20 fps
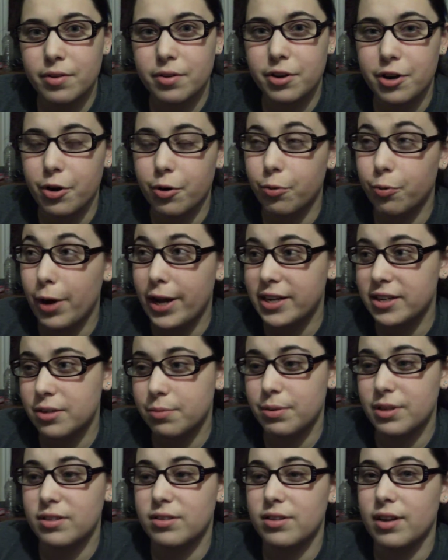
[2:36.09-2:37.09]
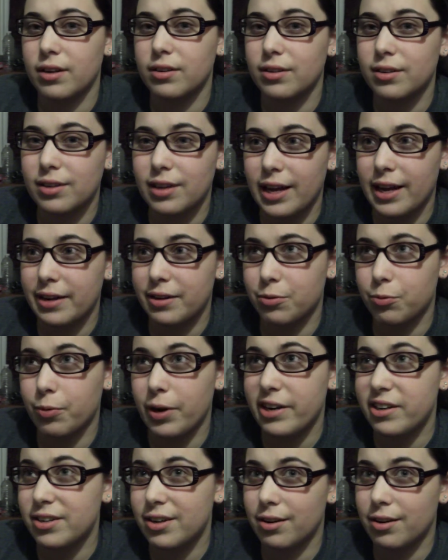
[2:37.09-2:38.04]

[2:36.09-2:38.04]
Know when to be subtle and when